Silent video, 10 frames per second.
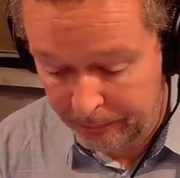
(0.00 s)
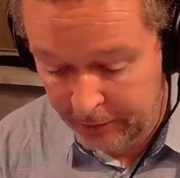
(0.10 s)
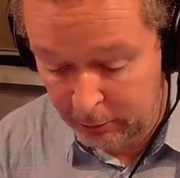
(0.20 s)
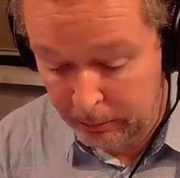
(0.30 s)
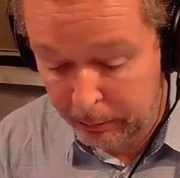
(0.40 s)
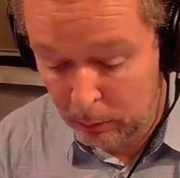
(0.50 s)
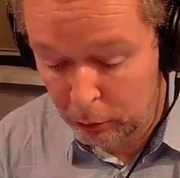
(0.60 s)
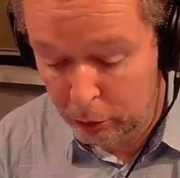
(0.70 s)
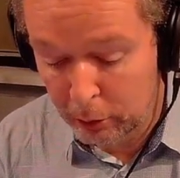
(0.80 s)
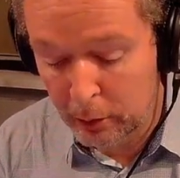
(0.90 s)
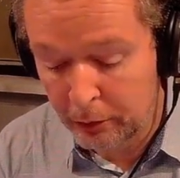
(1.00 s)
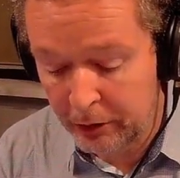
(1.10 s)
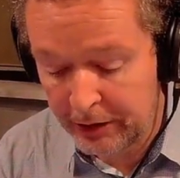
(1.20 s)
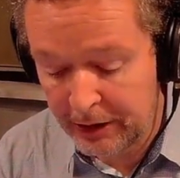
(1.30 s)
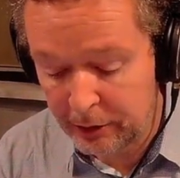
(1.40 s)
The report drew
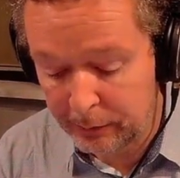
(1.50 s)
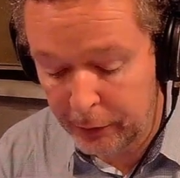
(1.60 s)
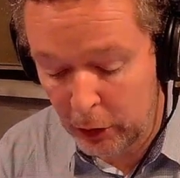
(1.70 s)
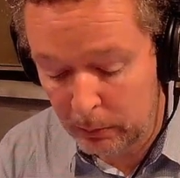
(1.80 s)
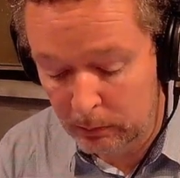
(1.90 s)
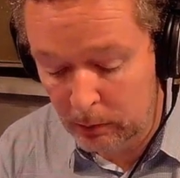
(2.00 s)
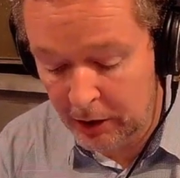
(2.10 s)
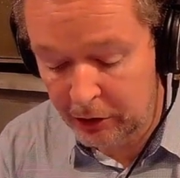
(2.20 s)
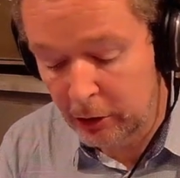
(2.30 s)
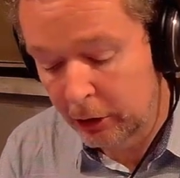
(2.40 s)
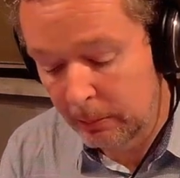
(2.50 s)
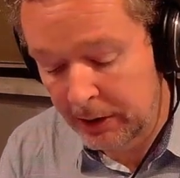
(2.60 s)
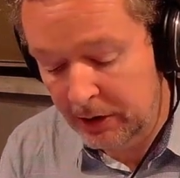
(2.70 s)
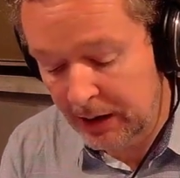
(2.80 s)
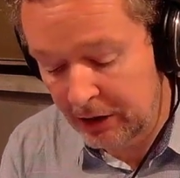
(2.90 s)
on years of human rights
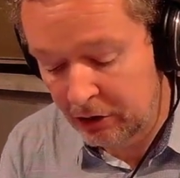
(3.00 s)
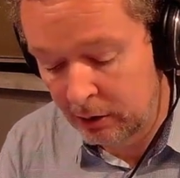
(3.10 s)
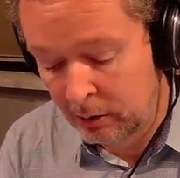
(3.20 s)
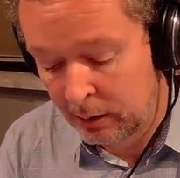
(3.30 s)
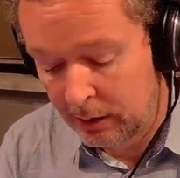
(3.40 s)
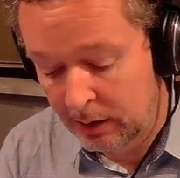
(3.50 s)
documentation,